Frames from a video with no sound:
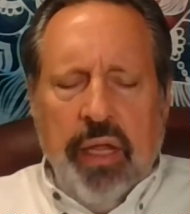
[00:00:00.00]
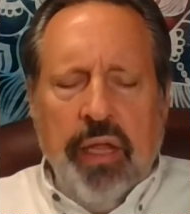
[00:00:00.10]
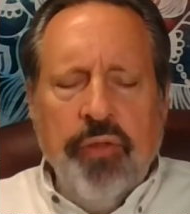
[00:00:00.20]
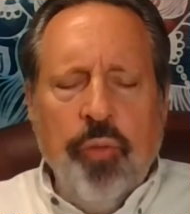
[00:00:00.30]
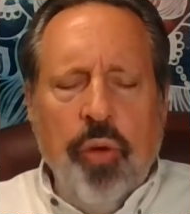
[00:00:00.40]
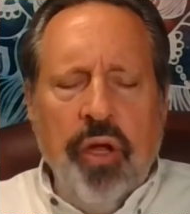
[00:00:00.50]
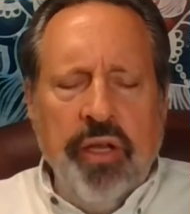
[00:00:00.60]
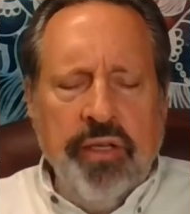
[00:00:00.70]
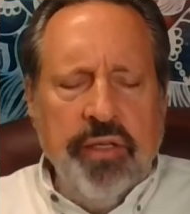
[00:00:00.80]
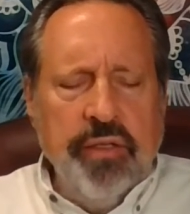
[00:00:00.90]
And the
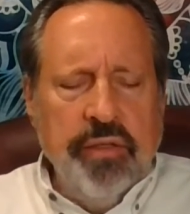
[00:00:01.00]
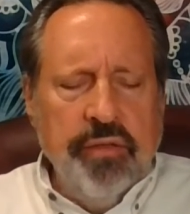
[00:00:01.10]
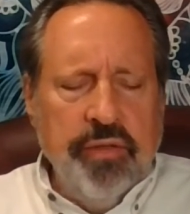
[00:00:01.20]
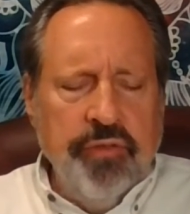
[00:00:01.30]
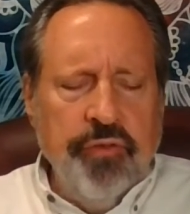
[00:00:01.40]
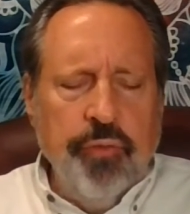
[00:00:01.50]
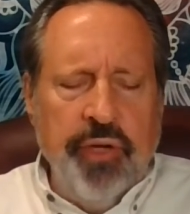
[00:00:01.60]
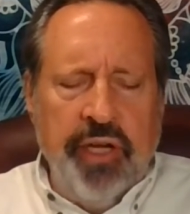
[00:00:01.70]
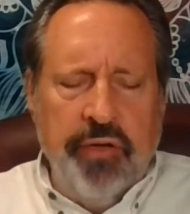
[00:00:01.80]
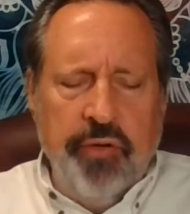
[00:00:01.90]
one, to
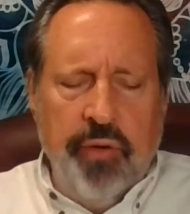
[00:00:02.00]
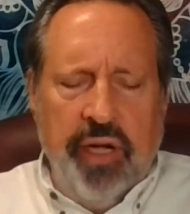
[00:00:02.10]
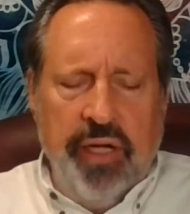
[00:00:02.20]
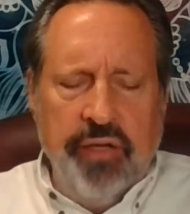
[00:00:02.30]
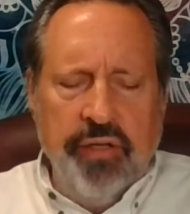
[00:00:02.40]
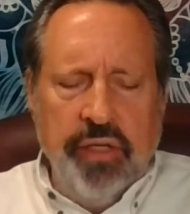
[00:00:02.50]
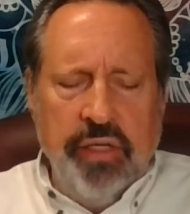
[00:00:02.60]
reiterate,